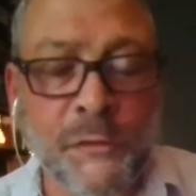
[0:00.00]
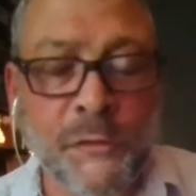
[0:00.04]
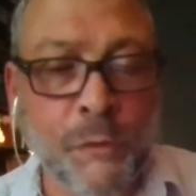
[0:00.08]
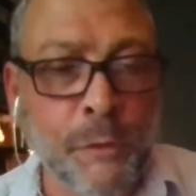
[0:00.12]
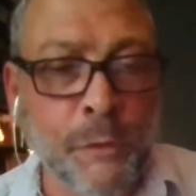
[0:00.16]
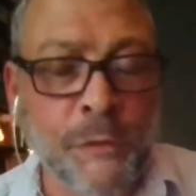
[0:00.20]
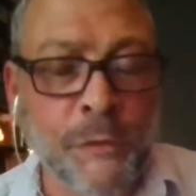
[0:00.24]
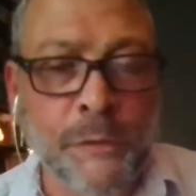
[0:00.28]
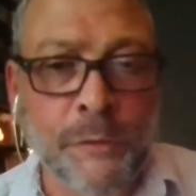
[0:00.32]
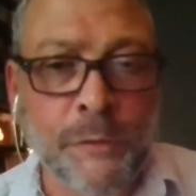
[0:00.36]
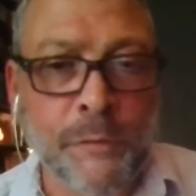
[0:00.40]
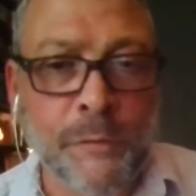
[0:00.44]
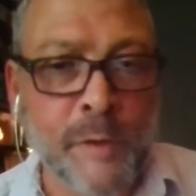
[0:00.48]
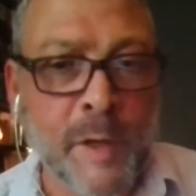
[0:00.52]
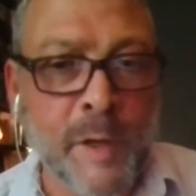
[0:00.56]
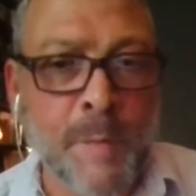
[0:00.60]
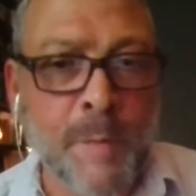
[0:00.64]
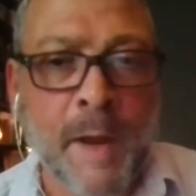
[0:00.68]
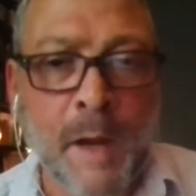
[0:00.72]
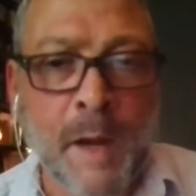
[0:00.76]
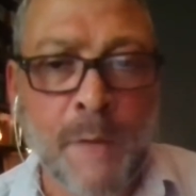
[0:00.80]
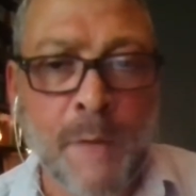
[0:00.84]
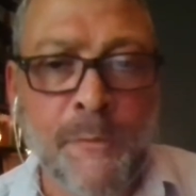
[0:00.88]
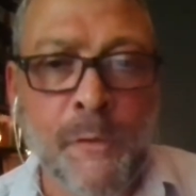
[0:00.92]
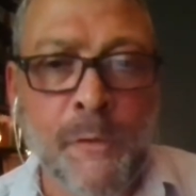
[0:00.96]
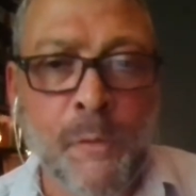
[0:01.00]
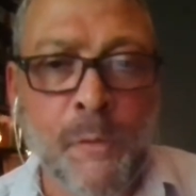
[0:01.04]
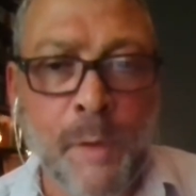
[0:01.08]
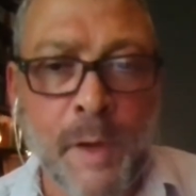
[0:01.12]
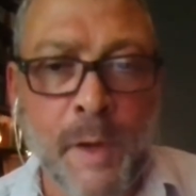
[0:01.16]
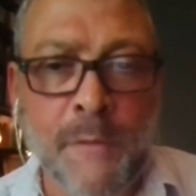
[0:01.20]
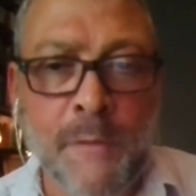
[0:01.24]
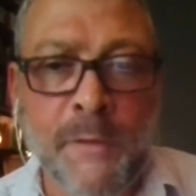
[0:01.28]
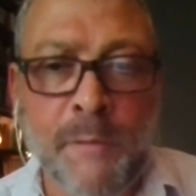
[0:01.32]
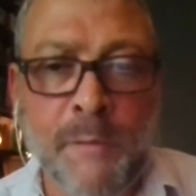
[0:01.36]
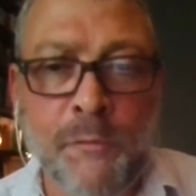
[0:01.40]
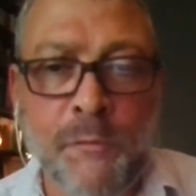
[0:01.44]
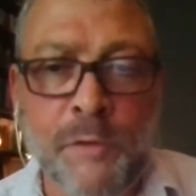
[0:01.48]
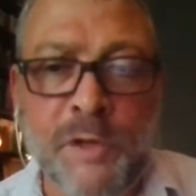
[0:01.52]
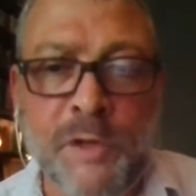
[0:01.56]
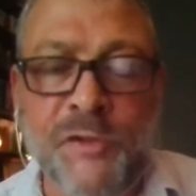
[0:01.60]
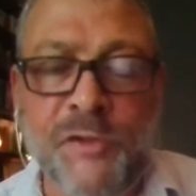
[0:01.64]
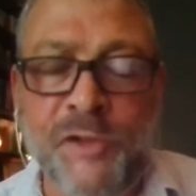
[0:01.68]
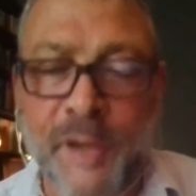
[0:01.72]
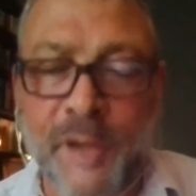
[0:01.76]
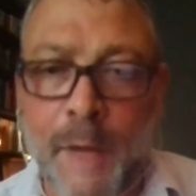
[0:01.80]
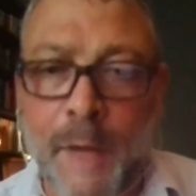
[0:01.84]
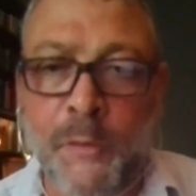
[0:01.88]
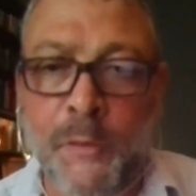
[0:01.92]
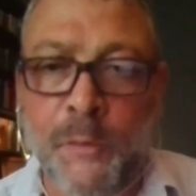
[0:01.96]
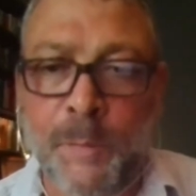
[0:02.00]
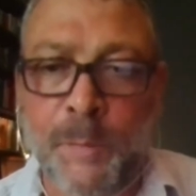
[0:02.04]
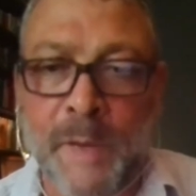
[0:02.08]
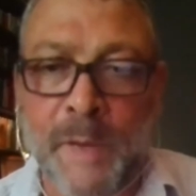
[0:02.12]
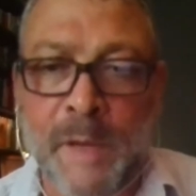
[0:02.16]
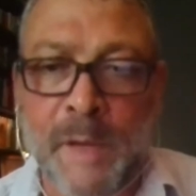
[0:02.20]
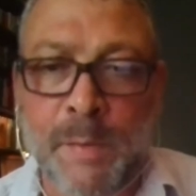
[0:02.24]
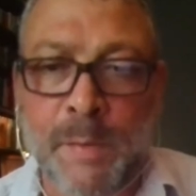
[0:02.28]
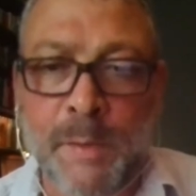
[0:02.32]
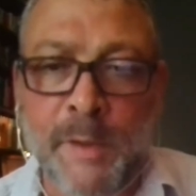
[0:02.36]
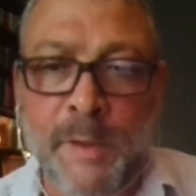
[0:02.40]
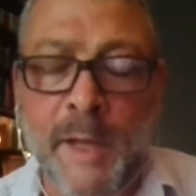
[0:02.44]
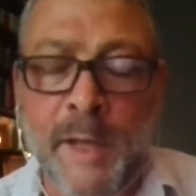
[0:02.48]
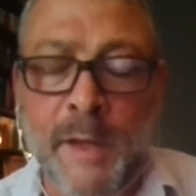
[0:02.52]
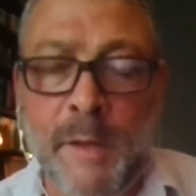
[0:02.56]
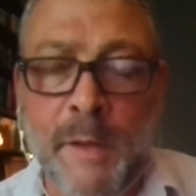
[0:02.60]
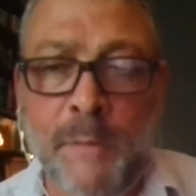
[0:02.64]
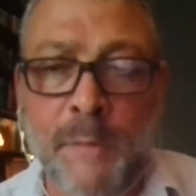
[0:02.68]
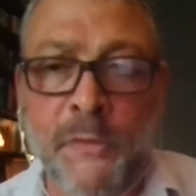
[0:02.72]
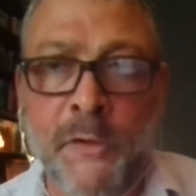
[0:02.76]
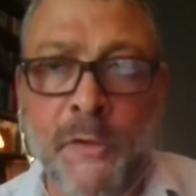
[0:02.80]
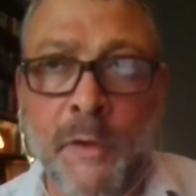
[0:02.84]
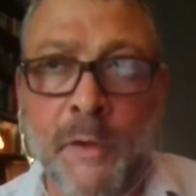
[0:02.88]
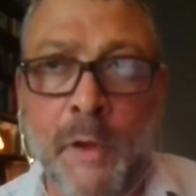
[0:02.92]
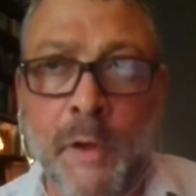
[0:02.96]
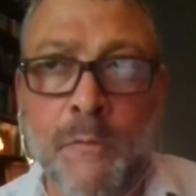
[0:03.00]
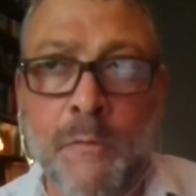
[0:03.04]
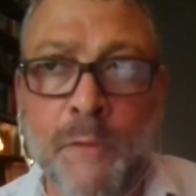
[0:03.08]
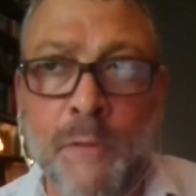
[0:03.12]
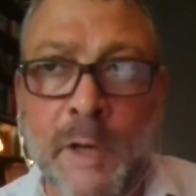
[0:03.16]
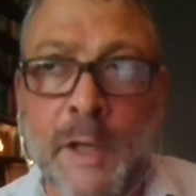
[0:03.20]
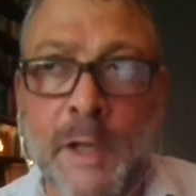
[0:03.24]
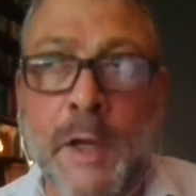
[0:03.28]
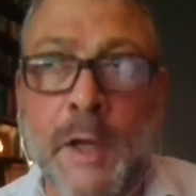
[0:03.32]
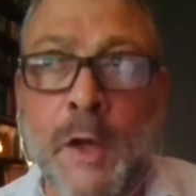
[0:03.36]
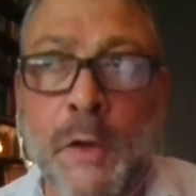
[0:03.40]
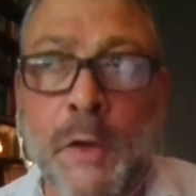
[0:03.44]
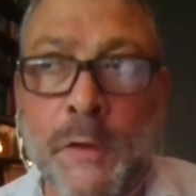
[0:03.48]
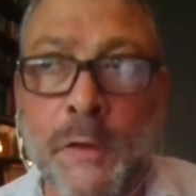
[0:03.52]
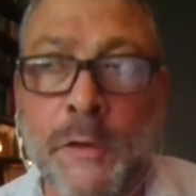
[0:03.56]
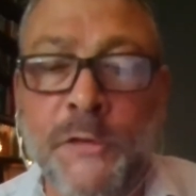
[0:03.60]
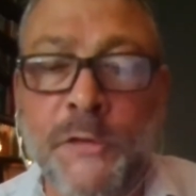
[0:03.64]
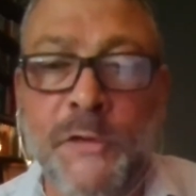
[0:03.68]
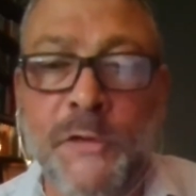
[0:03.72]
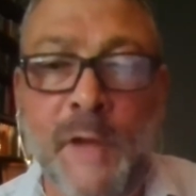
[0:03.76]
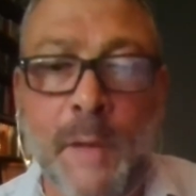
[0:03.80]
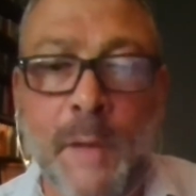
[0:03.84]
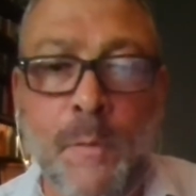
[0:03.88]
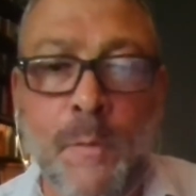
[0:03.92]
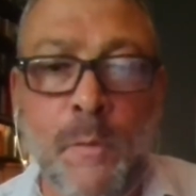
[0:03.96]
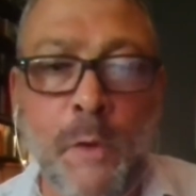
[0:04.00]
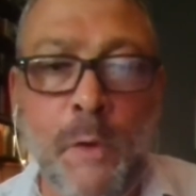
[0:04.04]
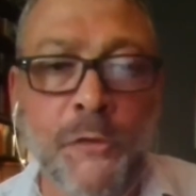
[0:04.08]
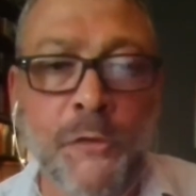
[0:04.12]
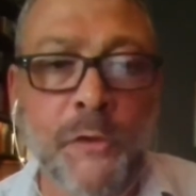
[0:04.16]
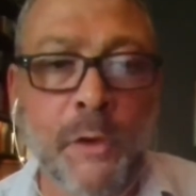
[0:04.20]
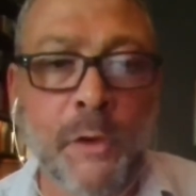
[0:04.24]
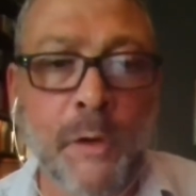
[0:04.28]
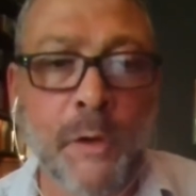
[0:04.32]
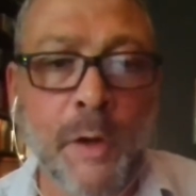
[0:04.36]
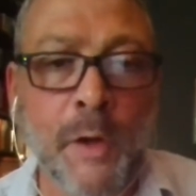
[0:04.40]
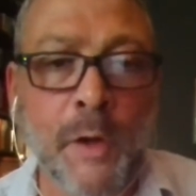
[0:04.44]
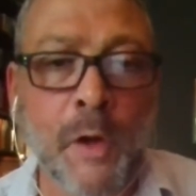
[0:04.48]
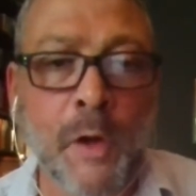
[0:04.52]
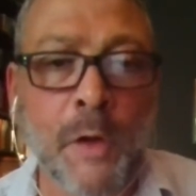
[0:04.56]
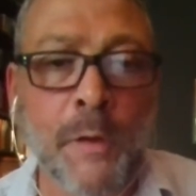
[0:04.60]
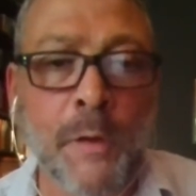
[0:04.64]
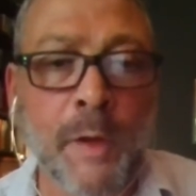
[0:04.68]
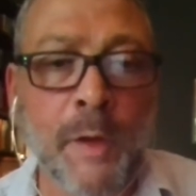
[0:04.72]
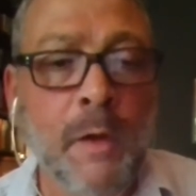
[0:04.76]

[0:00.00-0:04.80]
stories are a really powerful way of reaching out to people and getting them to really understand what's going on.